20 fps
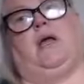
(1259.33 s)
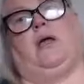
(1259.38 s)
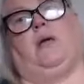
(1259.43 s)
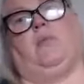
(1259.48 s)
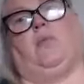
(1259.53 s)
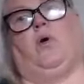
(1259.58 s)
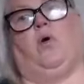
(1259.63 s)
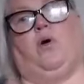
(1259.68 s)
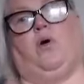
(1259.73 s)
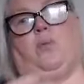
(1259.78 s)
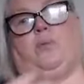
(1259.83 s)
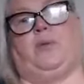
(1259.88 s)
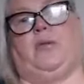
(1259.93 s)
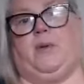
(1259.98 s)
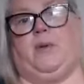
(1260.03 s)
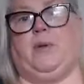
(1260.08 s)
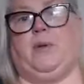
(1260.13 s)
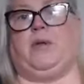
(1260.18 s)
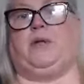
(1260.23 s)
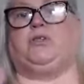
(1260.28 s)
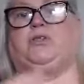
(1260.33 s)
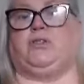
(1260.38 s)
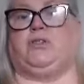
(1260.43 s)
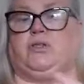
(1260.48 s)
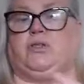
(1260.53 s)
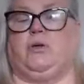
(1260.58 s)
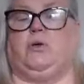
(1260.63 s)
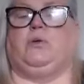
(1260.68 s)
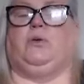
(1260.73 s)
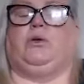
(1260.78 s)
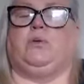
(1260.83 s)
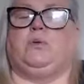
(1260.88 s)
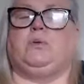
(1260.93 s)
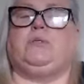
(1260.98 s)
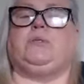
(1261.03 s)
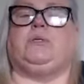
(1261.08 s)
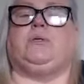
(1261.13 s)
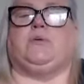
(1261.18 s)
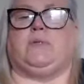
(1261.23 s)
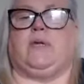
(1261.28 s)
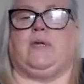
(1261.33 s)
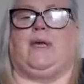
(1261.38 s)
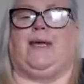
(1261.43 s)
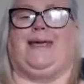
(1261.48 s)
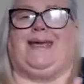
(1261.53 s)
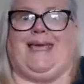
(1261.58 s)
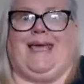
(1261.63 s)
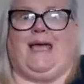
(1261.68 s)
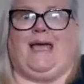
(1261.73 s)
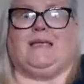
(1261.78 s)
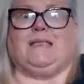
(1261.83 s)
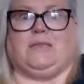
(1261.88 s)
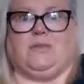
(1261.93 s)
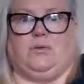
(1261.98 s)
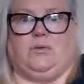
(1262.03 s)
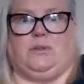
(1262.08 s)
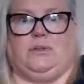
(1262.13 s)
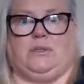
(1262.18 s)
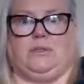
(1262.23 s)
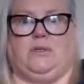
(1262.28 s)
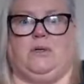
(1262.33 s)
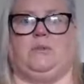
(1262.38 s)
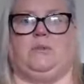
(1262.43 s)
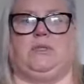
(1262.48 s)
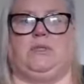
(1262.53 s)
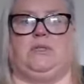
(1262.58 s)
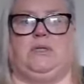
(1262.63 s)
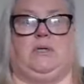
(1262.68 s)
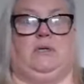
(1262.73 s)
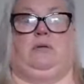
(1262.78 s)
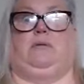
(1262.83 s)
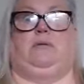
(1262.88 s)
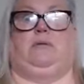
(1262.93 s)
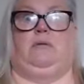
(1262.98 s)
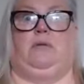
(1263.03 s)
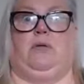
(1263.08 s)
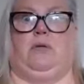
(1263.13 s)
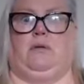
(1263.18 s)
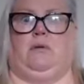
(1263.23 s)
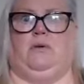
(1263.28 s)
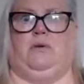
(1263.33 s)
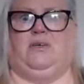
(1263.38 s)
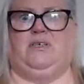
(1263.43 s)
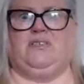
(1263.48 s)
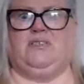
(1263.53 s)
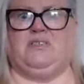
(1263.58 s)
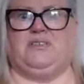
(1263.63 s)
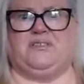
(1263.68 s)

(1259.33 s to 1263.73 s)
Or people are just so used to you saying yes all the time that they what?